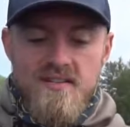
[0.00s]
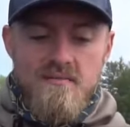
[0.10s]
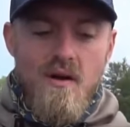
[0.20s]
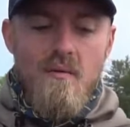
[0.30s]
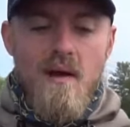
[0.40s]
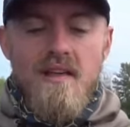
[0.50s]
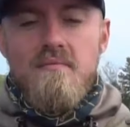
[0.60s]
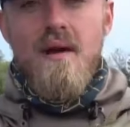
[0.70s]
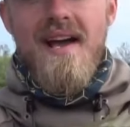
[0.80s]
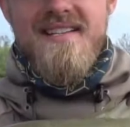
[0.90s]

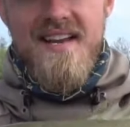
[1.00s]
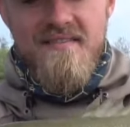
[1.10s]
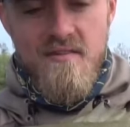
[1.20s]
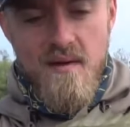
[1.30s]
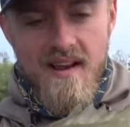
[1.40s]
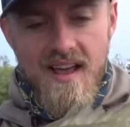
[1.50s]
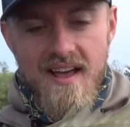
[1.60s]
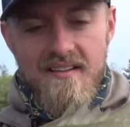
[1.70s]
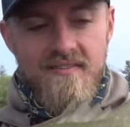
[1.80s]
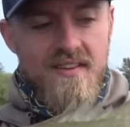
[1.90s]
smallmouth bass ever in my
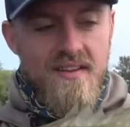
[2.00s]
life.